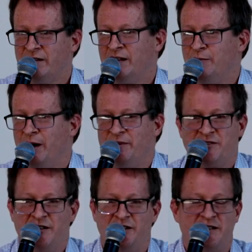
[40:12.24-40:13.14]
It might be
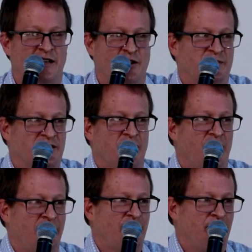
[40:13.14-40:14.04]
something you take up as a
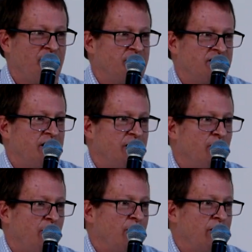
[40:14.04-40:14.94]
life group and you say, you know
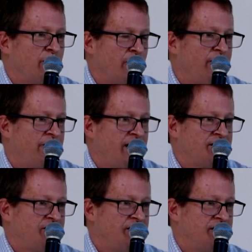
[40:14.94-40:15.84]
what, we want to pray and
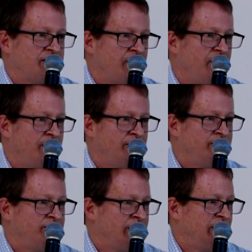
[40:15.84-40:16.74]
fast during this time.
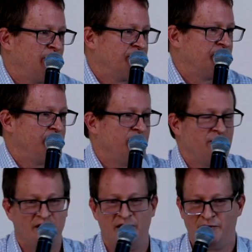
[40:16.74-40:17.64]
He wants to do
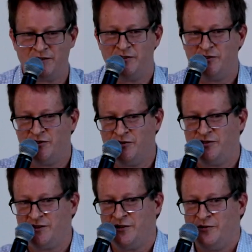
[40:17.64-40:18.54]
Monday. He wants to do
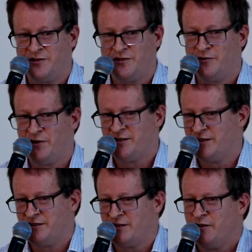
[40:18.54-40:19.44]
Tuesday. He wants to do
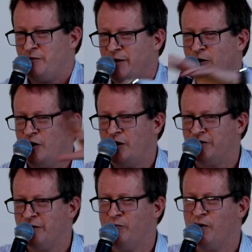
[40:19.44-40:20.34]
Wednesday. There will be a load of
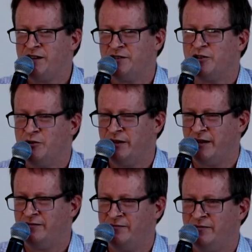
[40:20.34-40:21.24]
different ways of doing
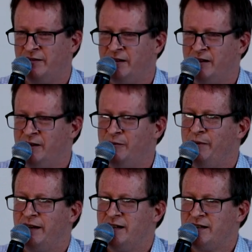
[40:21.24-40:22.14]
it. But
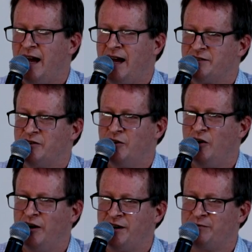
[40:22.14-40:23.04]
begin to ask
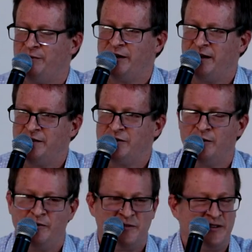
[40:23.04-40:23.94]
God as we begin to
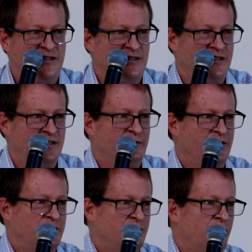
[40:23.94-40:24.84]
come up to this season
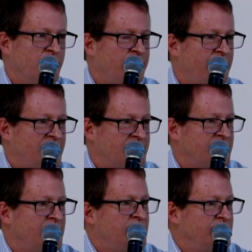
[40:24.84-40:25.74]
because we want to
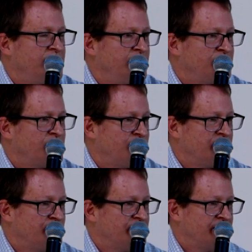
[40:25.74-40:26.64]
fast to lead up to
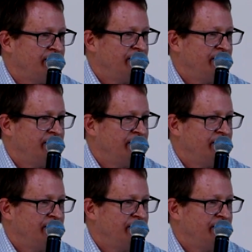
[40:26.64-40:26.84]
Christmas.